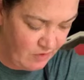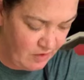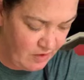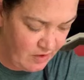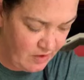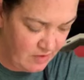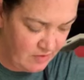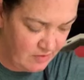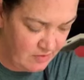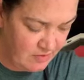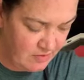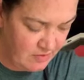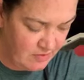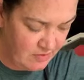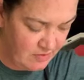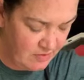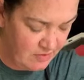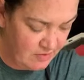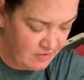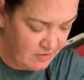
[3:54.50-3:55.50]
Okay.
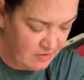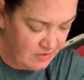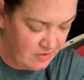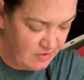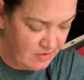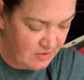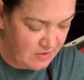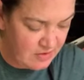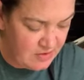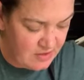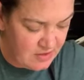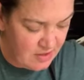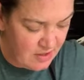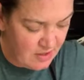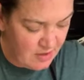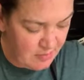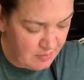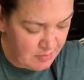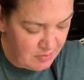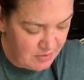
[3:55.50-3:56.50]

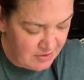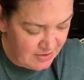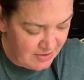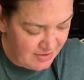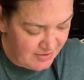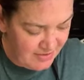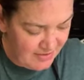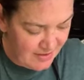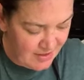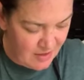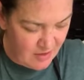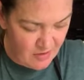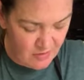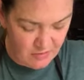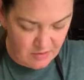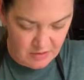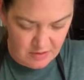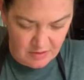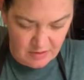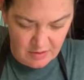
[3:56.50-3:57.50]
Tape
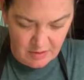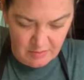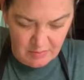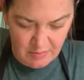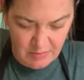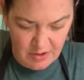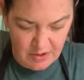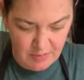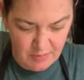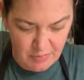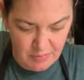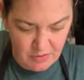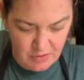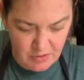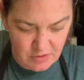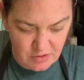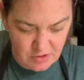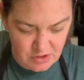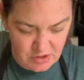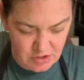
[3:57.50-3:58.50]
down.
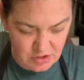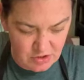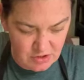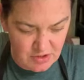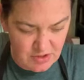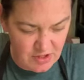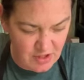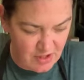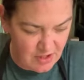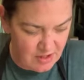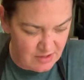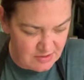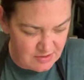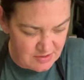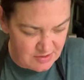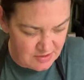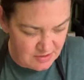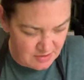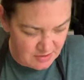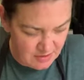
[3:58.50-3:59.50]
Paper should
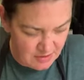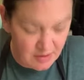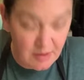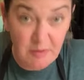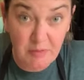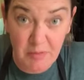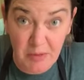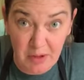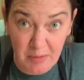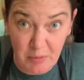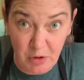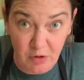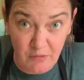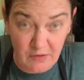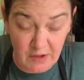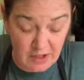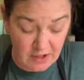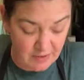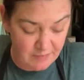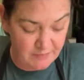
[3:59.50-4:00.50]
not be
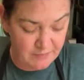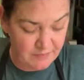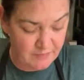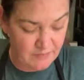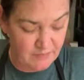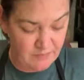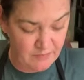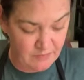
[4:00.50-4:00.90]
moving.